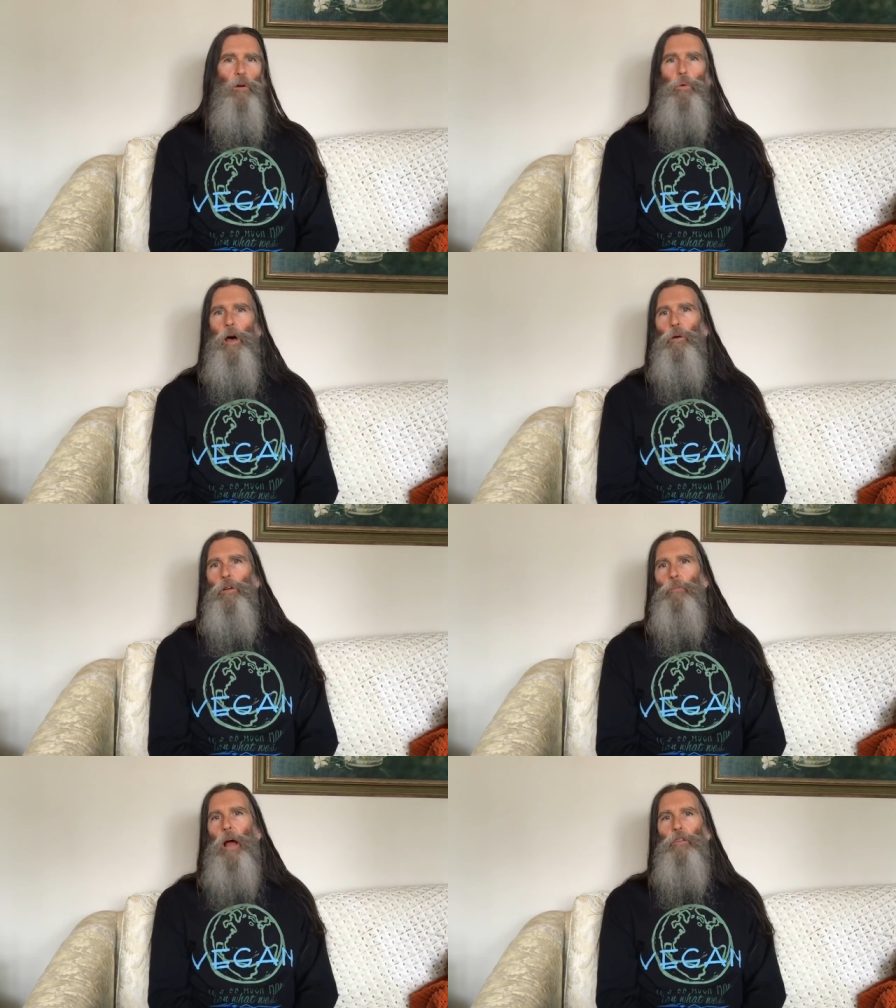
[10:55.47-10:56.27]
well,
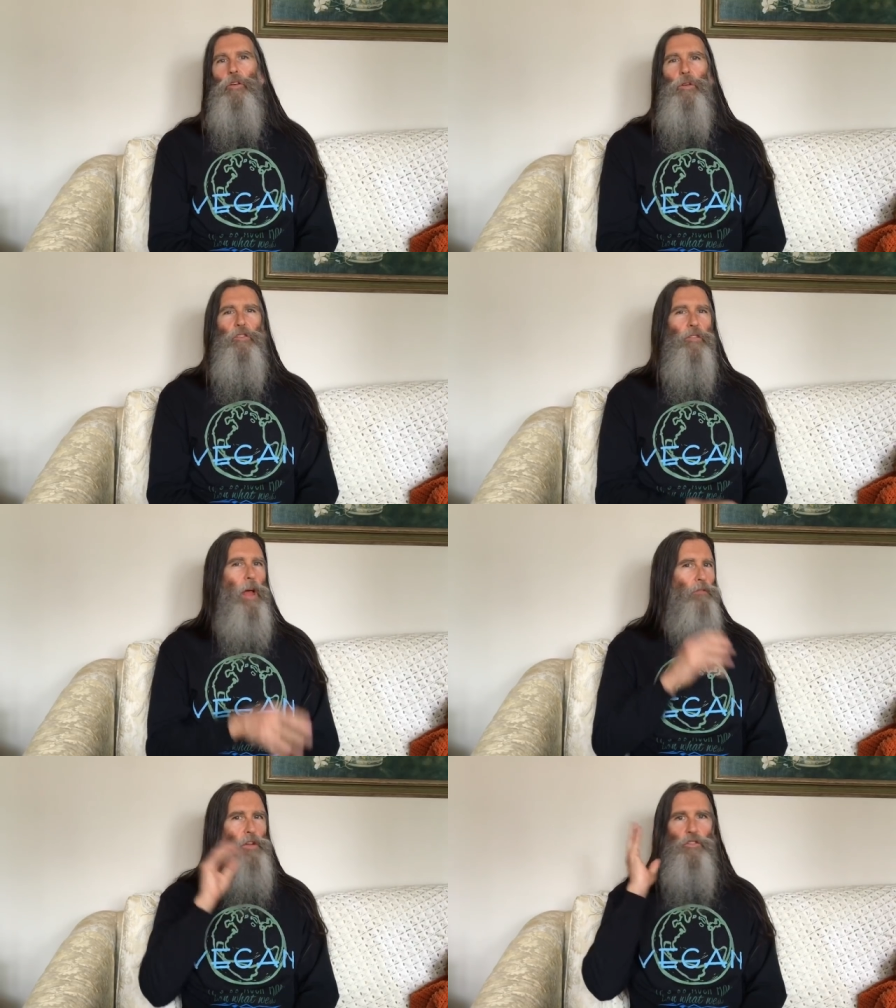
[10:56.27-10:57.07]
your mind's going to just
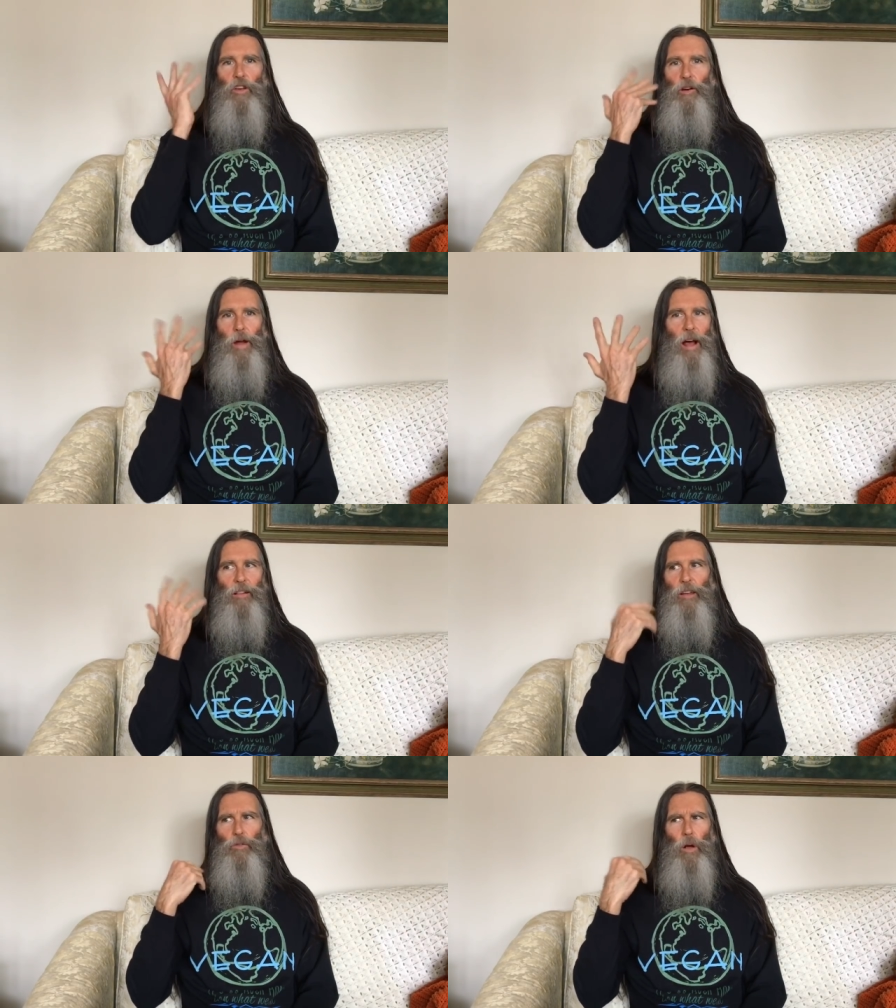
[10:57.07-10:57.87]
have these
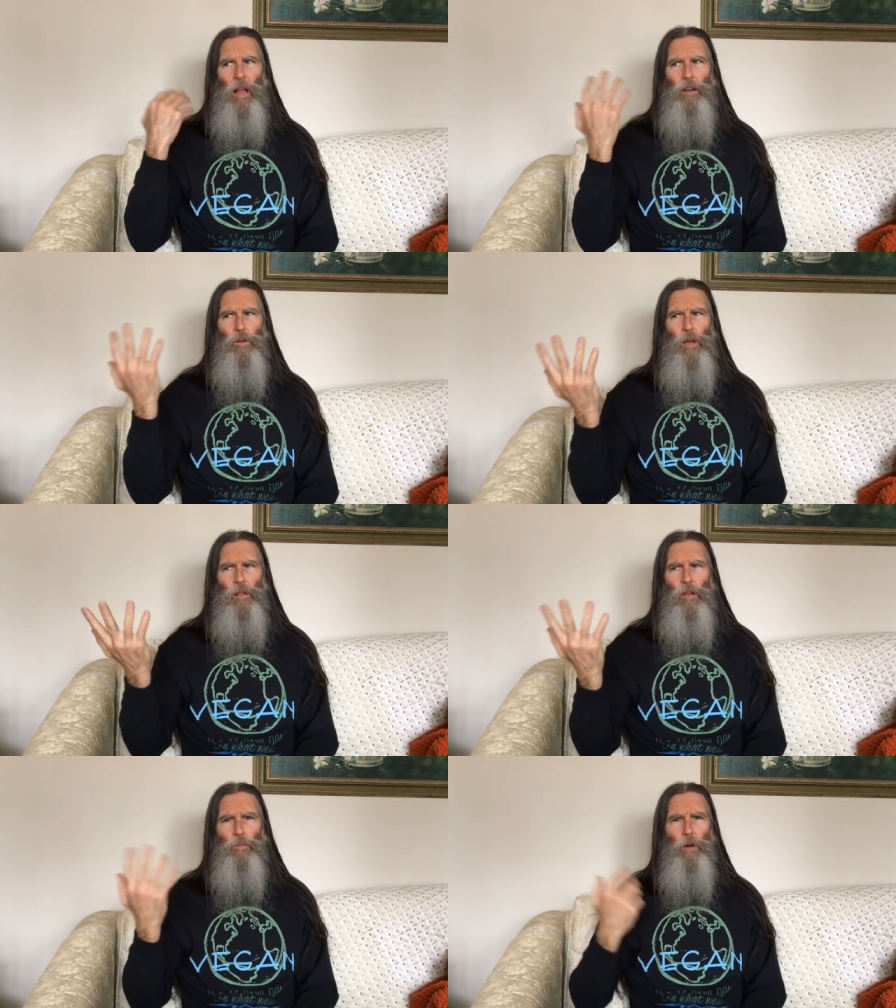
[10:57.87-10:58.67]
generalities. Well, I do
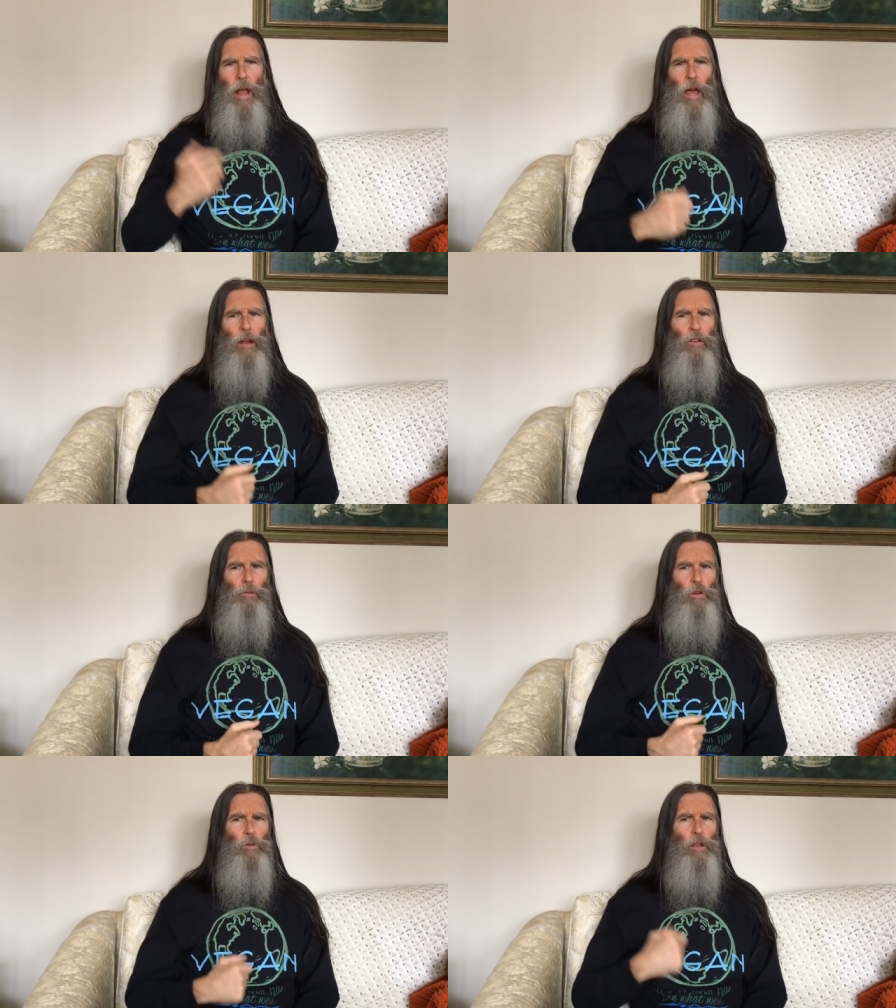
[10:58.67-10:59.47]
eat these banana
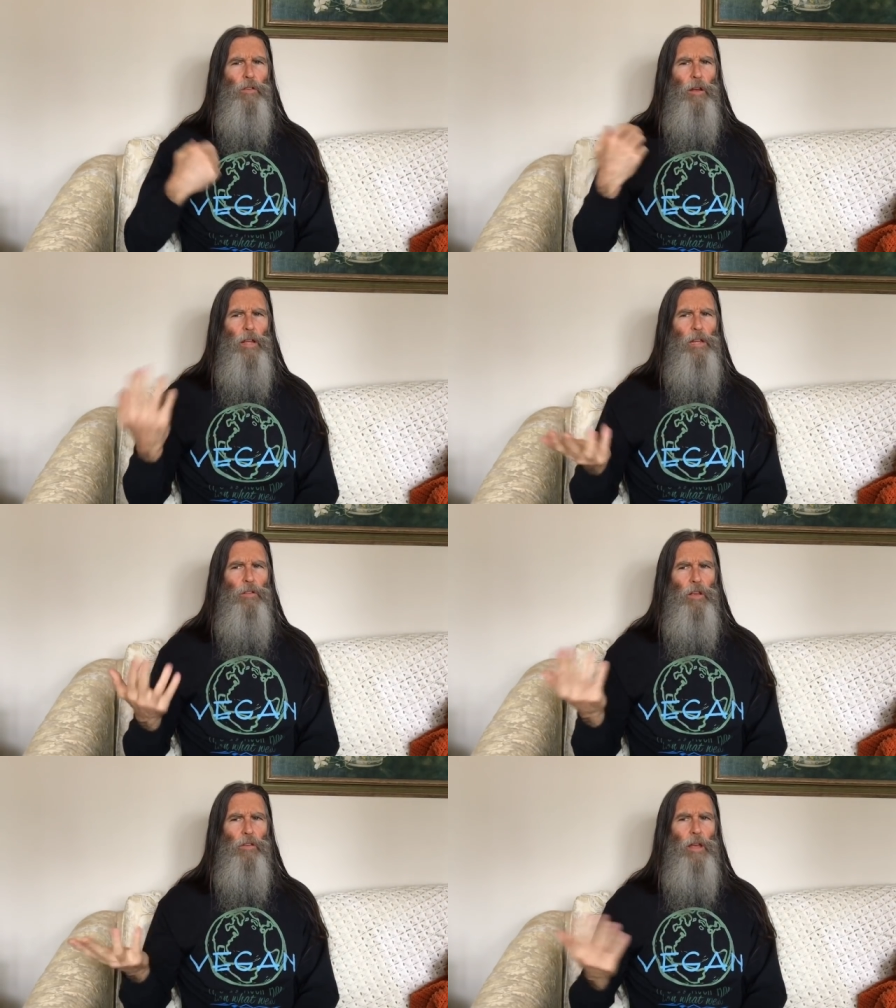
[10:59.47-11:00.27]
smoothies. I
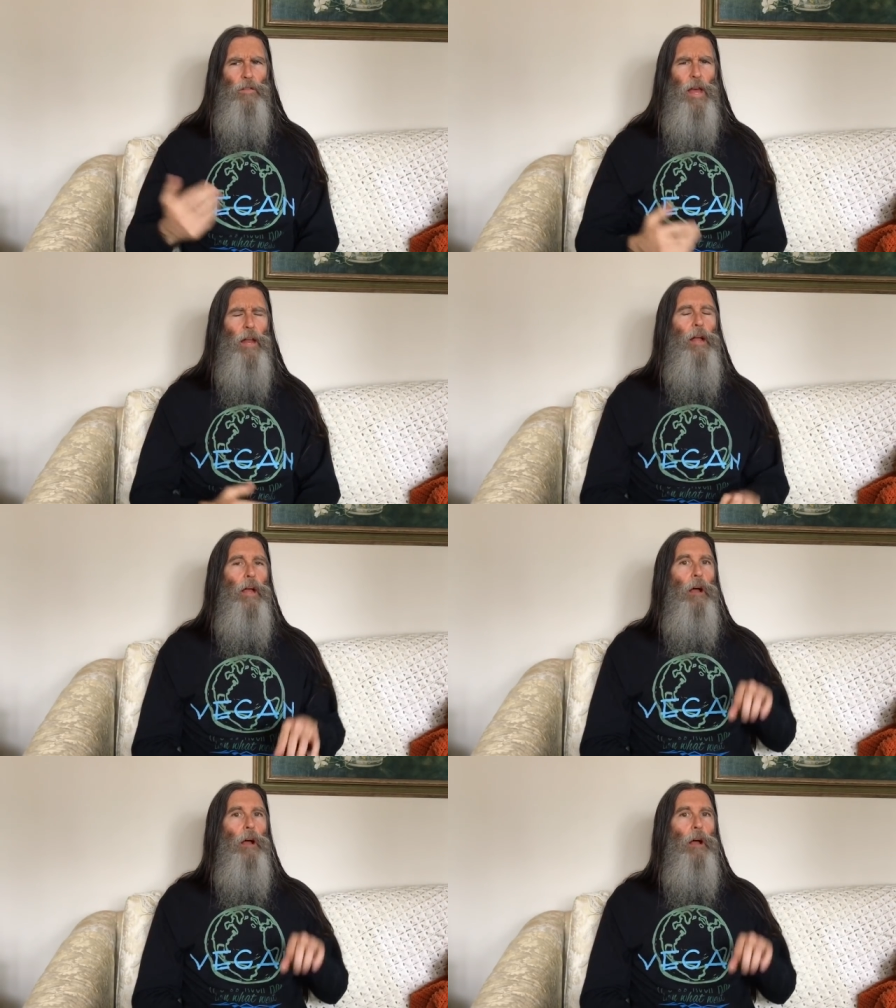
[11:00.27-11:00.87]
eat this. I eat that.